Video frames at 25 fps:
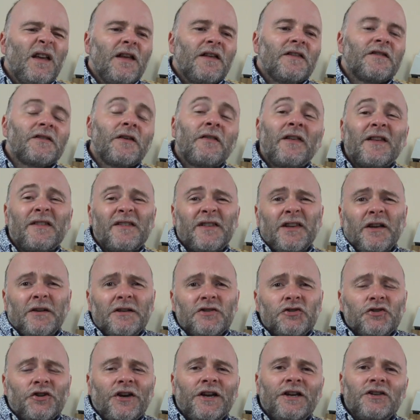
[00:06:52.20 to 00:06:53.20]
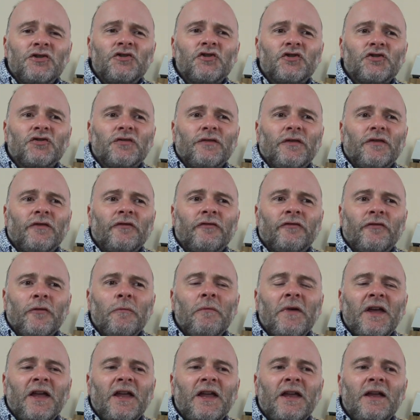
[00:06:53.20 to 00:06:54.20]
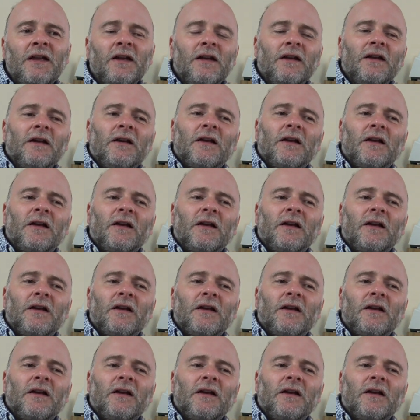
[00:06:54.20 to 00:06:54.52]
So that's the only change for me.